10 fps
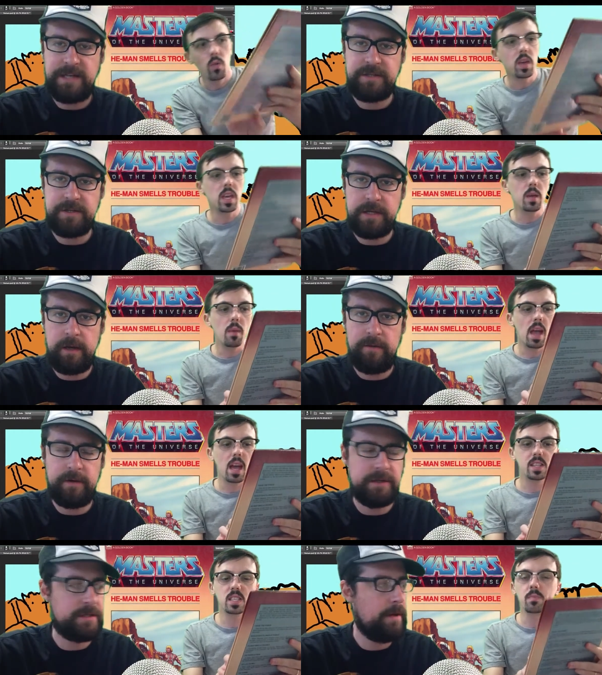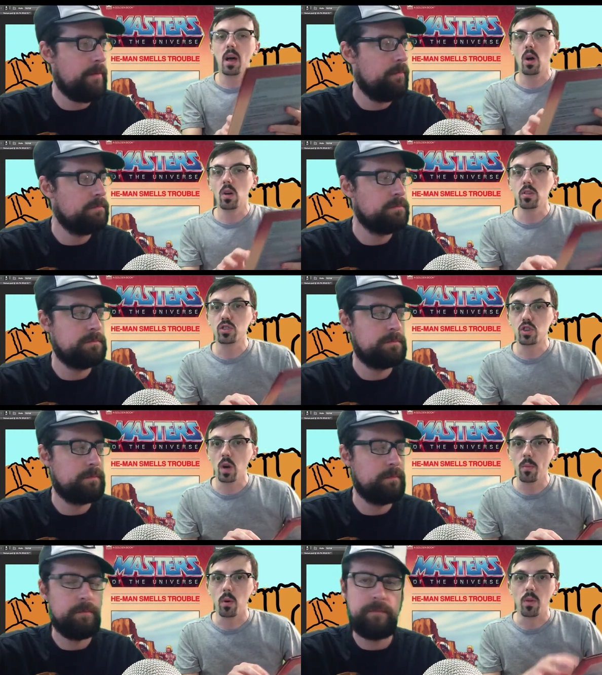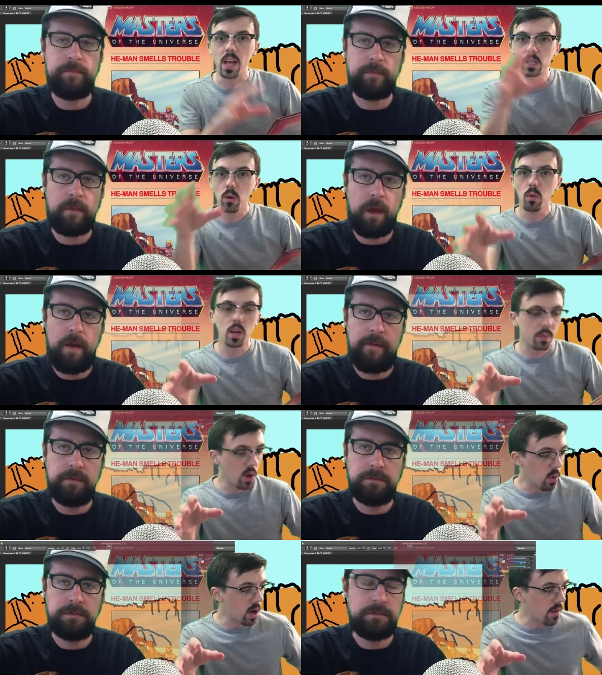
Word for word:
Speaker 1: Masters He-Man Universe. Smells Trouble, and that's what we're going to be going